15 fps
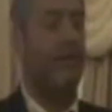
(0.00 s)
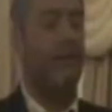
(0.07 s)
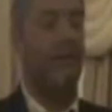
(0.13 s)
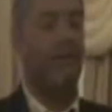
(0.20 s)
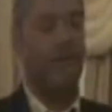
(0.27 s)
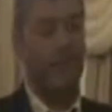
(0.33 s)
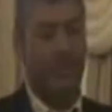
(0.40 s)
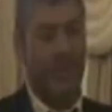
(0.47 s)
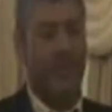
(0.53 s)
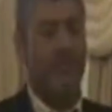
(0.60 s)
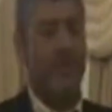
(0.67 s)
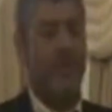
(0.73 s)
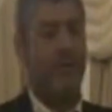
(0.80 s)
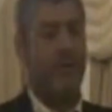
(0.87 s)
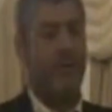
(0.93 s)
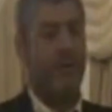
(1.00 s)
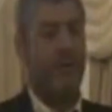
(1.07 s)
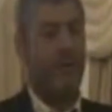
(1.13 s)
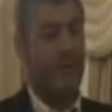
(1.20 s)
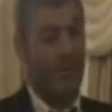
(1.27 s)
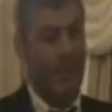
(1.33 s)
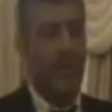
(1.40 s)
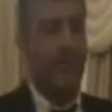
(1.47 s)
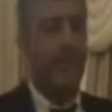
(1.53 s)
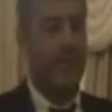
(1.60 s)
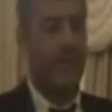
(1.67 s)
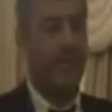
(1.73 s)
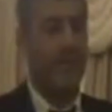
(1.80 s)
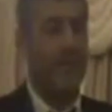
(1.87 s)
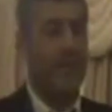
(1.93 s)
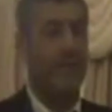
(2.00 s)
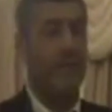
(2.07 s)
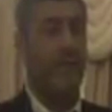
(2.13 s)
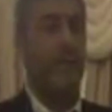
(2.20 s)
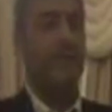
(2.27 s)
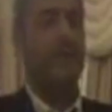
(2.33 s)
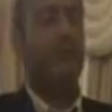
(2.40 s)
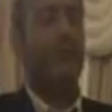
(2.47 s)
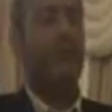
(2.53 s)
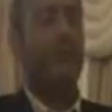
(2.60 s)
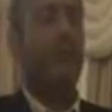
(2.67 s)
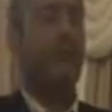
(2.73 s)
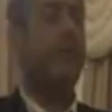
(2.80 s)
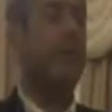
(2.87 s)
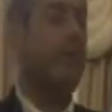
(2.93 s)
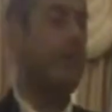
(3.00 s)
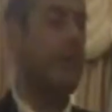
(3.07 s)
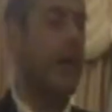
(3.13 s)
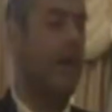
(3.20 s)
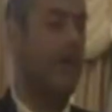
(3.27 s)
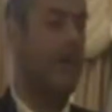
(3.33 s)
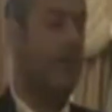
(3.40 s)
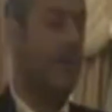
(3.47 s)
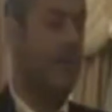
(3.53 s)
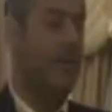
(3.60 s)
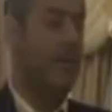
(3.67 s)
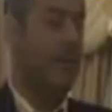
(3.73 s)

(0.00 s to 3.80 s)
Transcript: He lives in Bnei Brak, in a building, and there's an intercom.